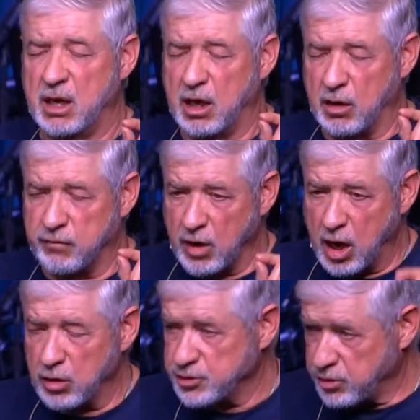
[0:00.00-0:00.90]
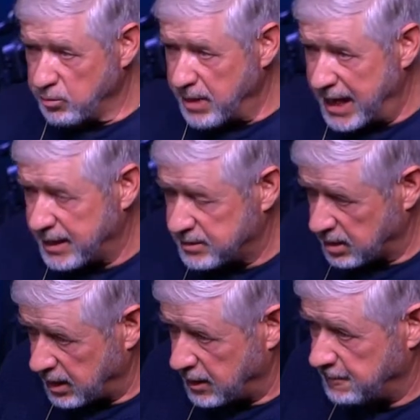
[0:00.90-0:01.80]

of lost humanity